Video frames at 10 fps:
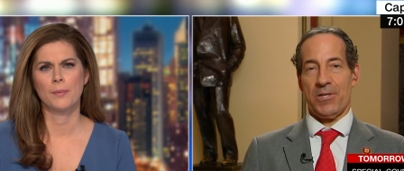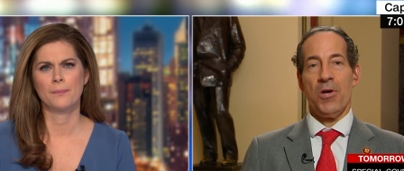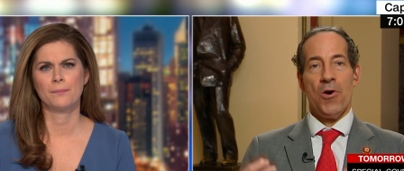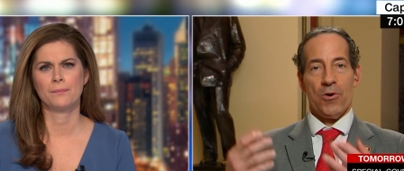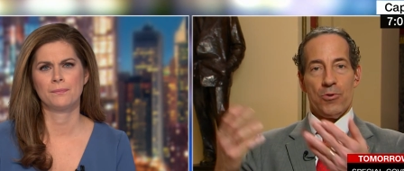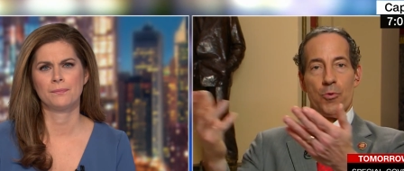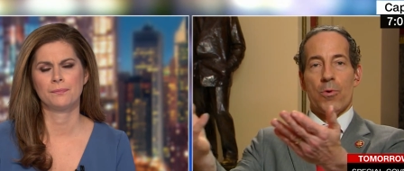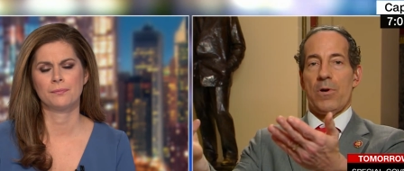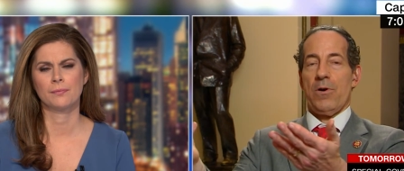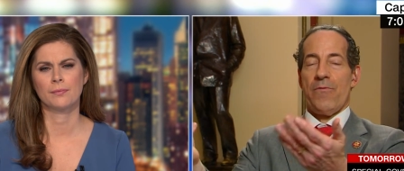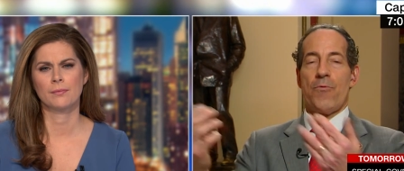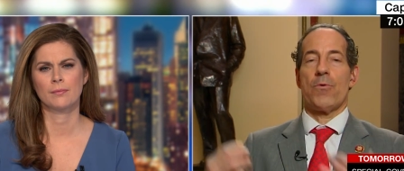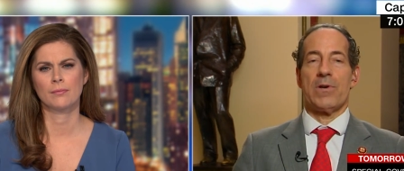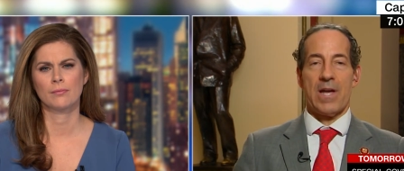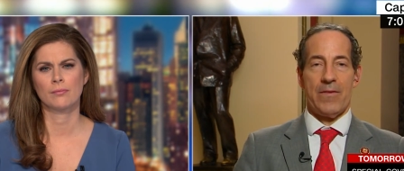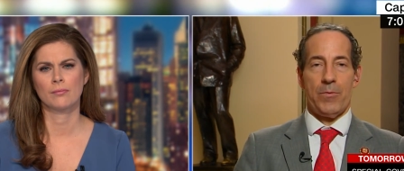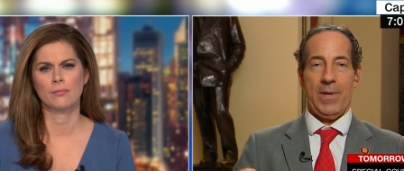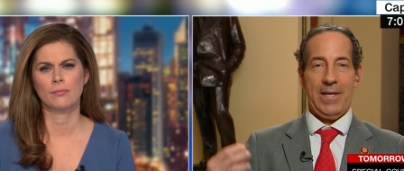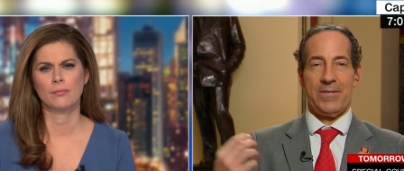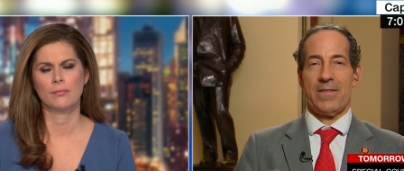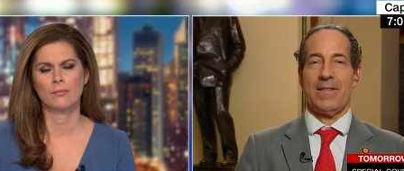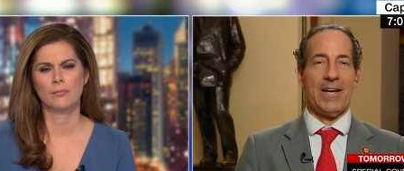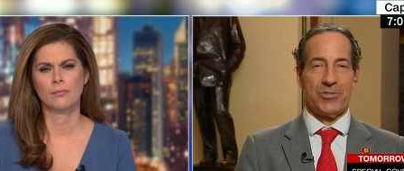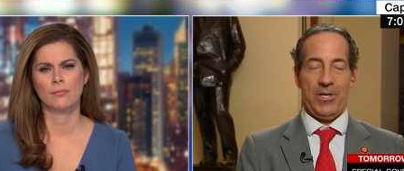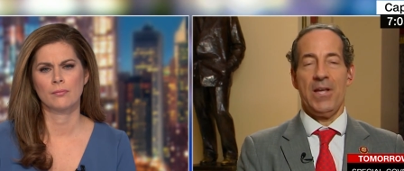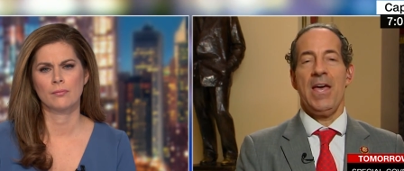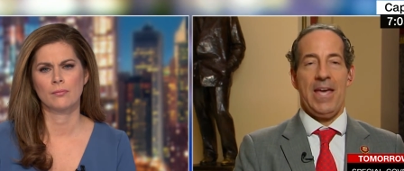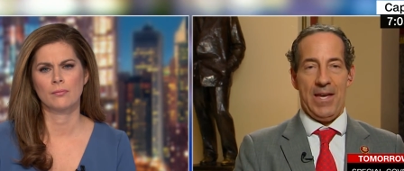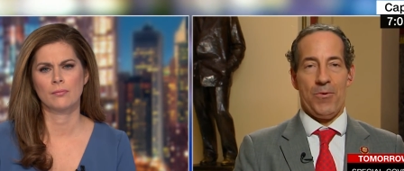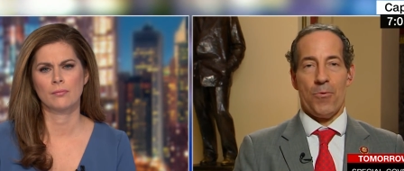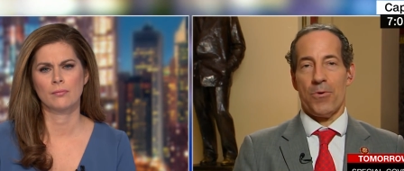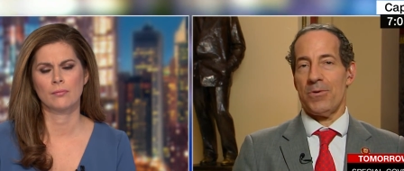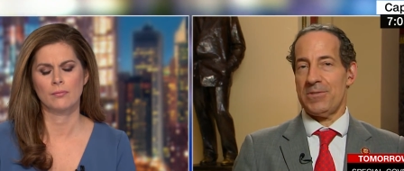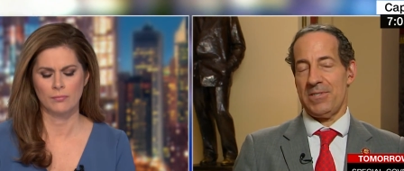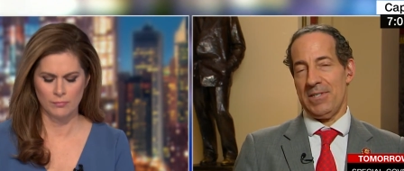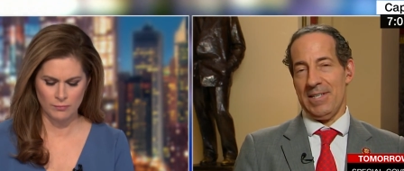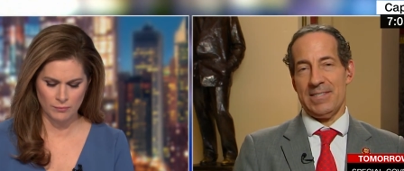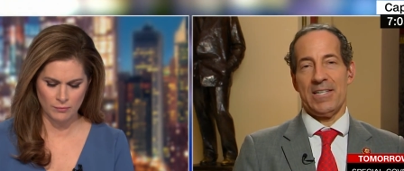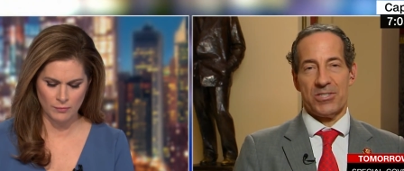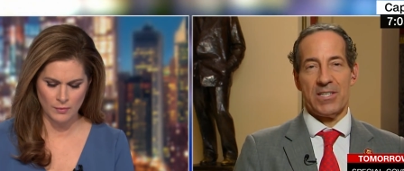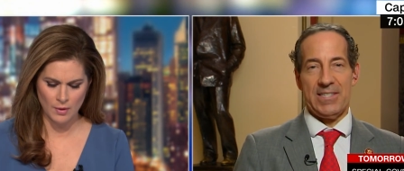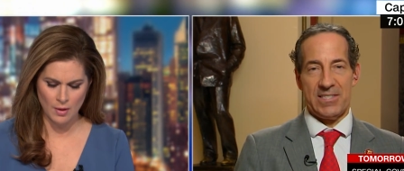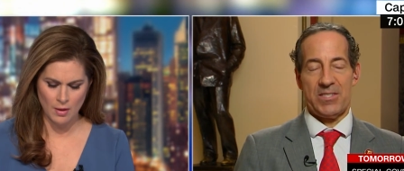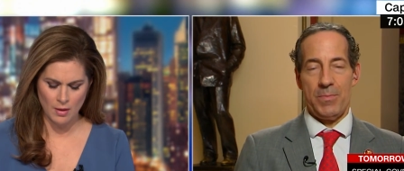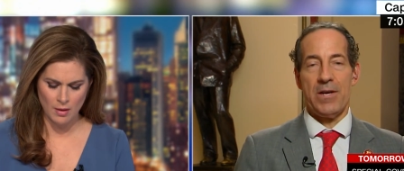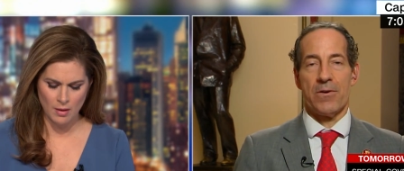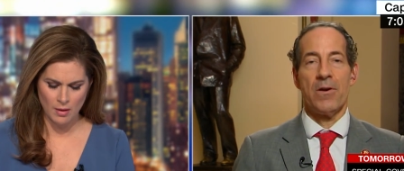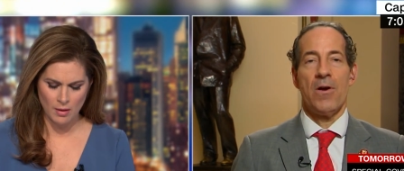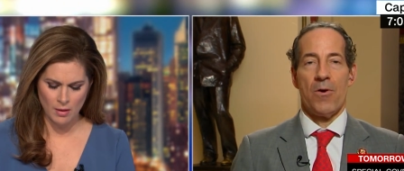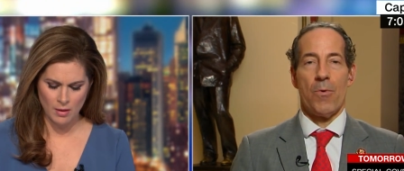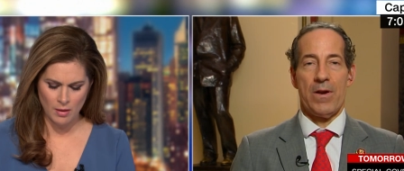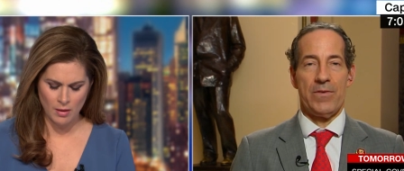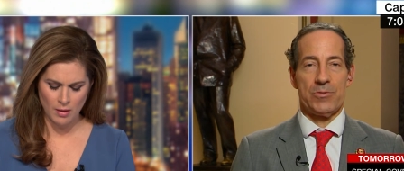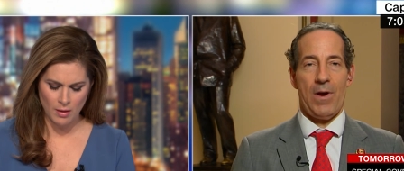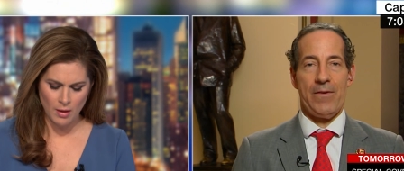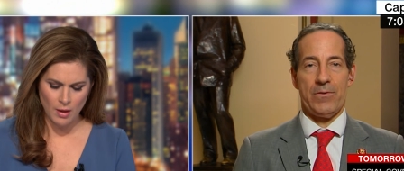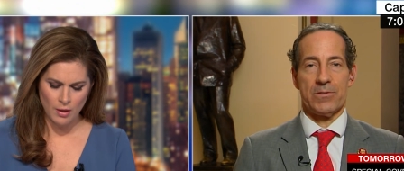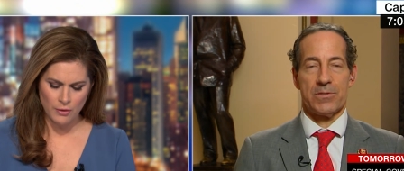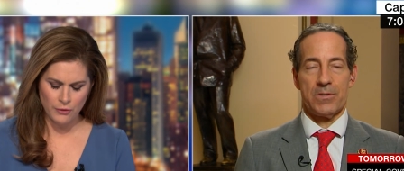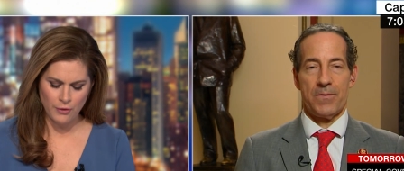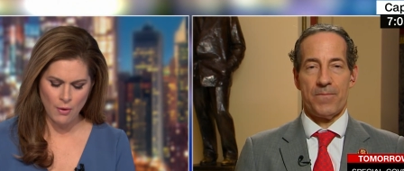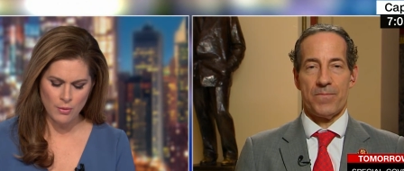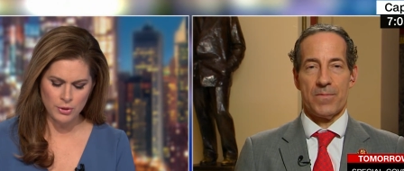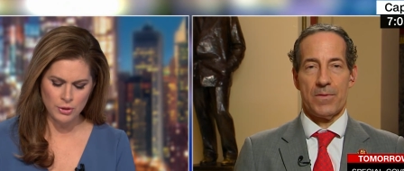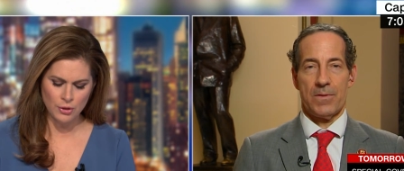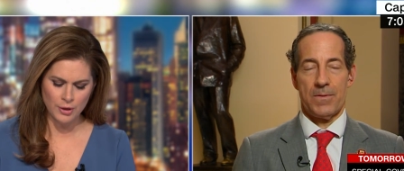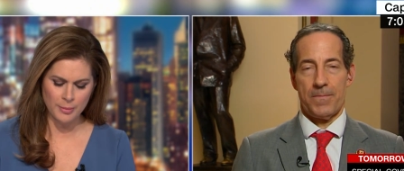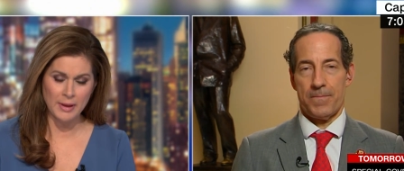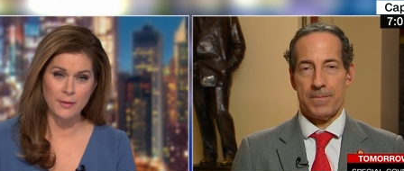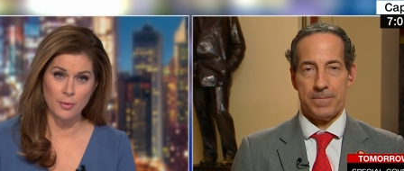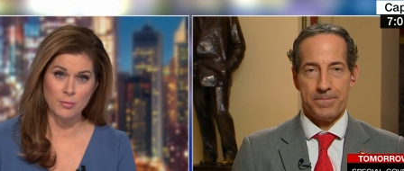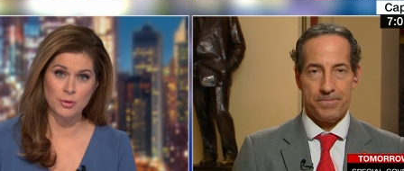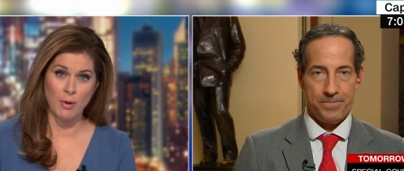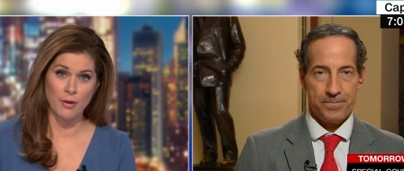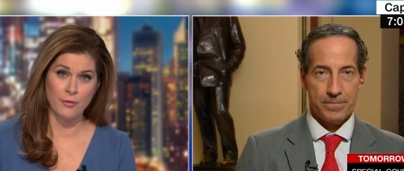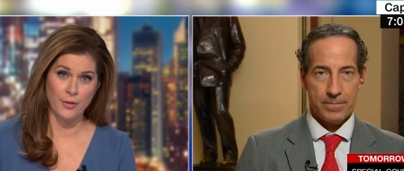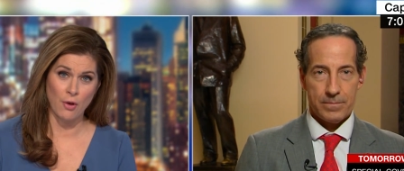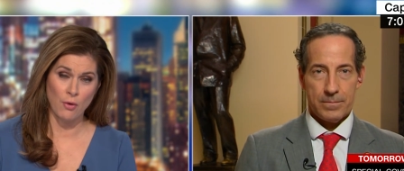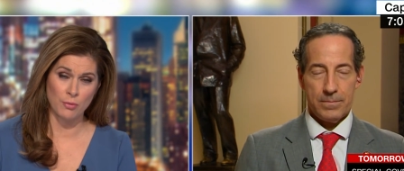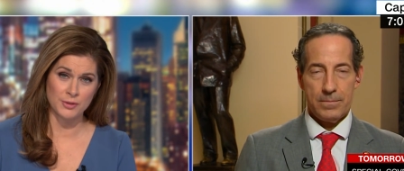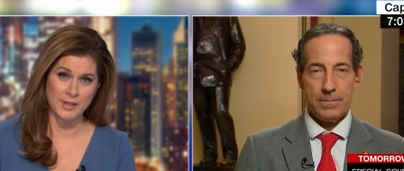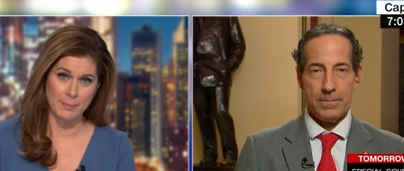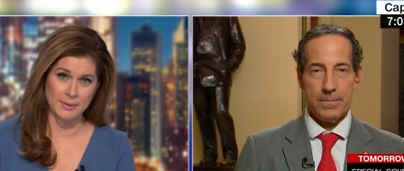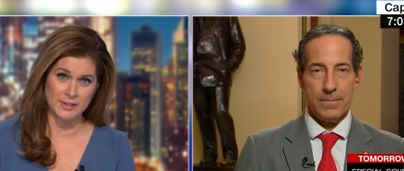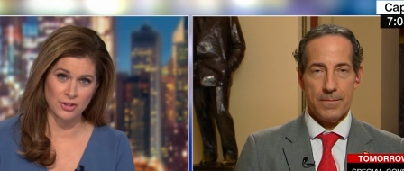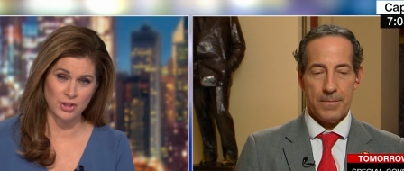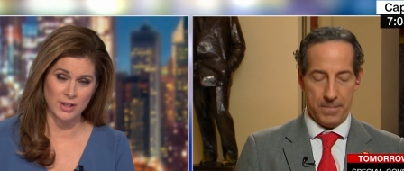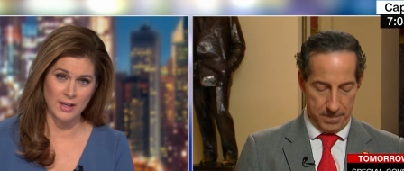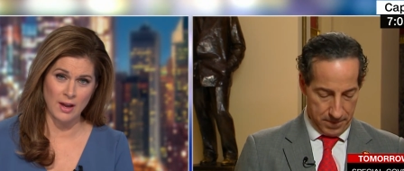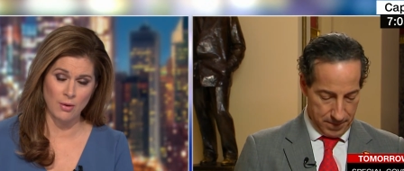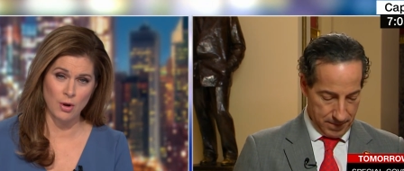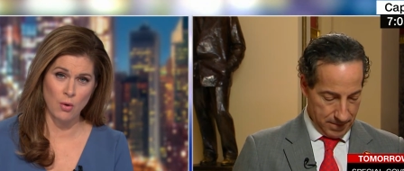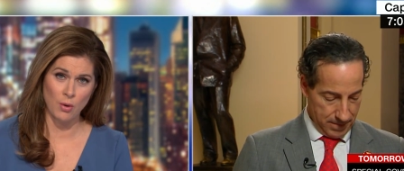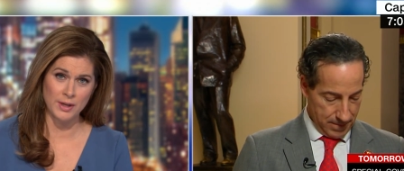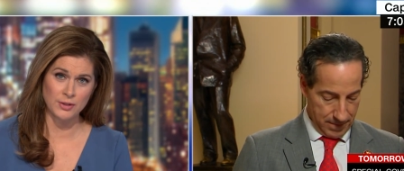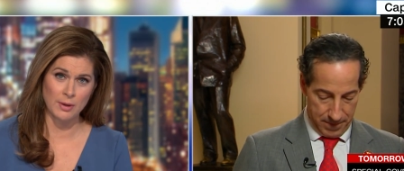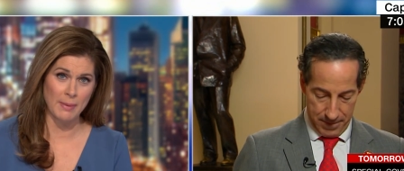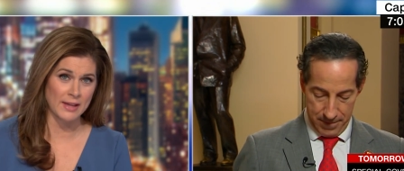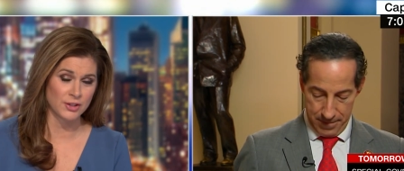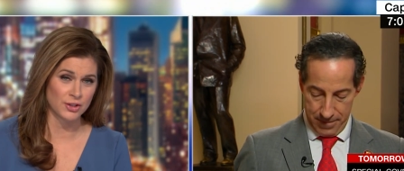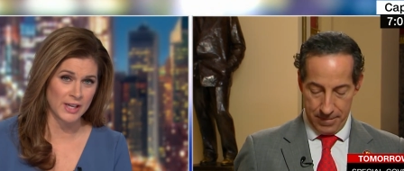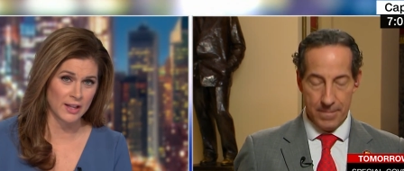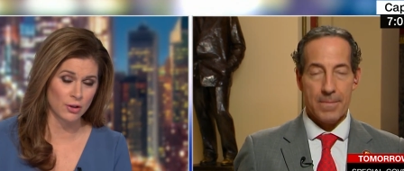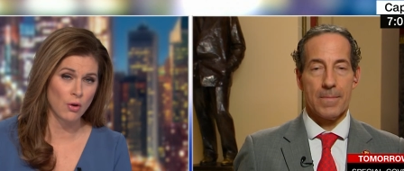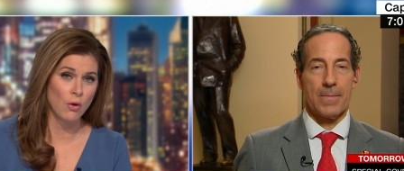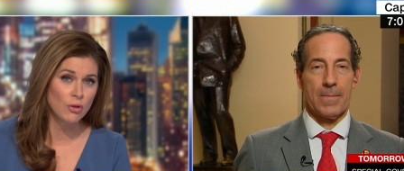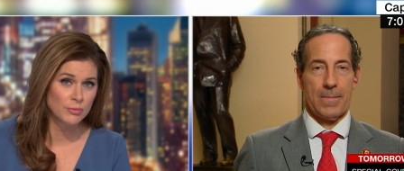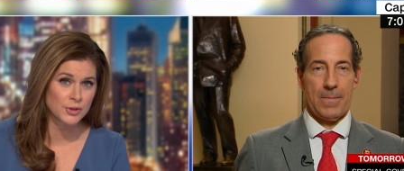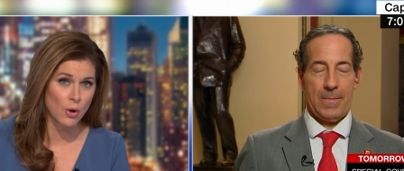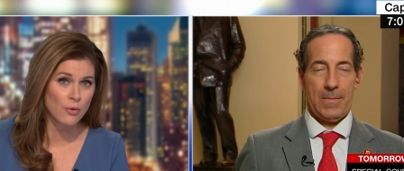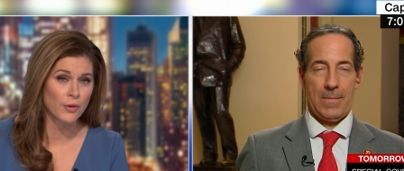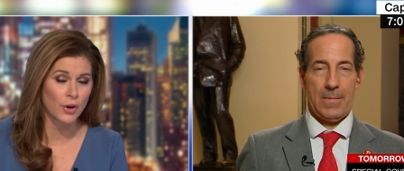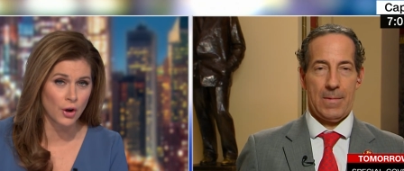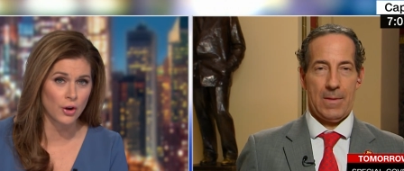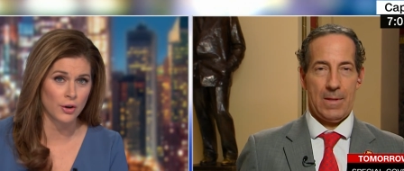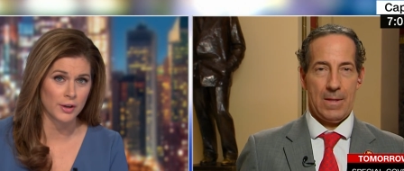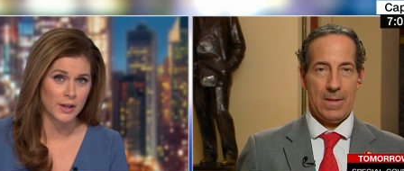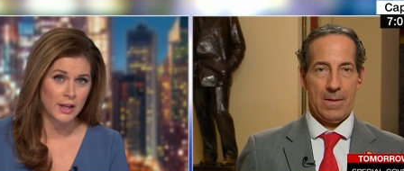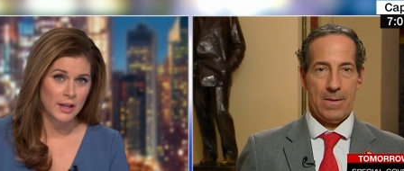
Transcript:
Speaker 1: to lure a foreign government into the election in order to essentially smear one of his rivals.
Speaker 2: So you're going to be in the room tomorrow for the Holmes deposition. Now, according to Ambassador Taylor, Holmes overheard